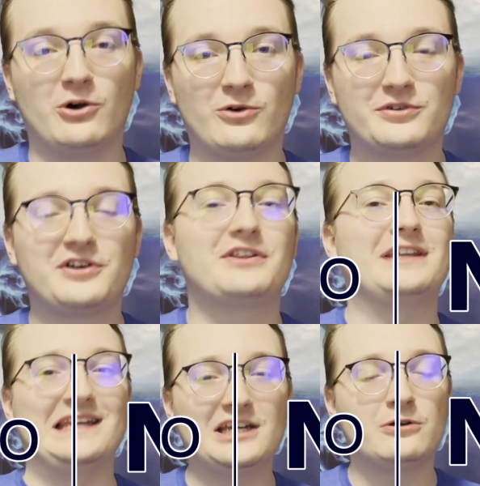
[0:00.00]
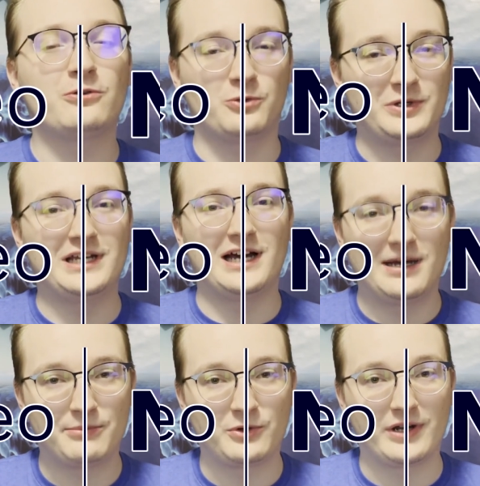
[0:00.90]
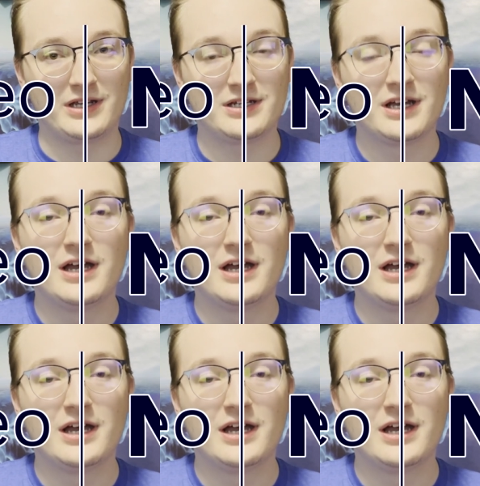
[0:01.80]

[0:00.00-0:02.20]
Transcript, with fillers: over the Neo 3 upgrade.